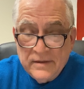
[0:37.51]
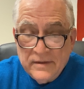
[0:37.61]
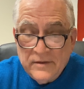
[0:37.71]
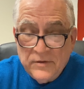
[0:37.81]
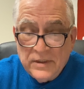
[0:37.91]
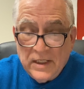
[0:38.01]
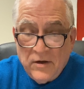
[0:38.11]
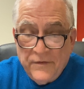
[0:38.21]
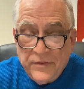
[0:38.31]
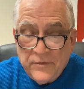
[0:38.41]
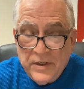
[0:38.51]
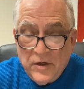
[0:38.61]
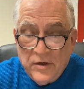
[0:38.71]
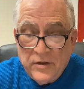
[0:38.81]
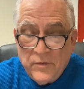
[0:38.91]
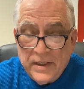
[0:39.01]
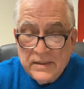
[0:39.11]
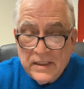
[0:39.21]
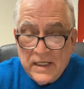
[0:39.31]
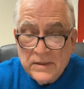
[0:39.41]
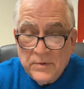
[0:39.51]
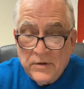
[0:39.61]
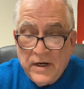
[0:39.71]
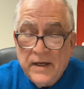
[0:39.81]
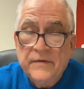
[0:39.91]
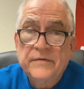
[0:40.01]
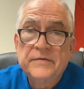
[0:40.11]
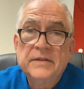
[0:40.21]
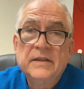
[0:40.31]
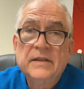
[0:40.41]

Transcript: you set off 3 earthquake seismographs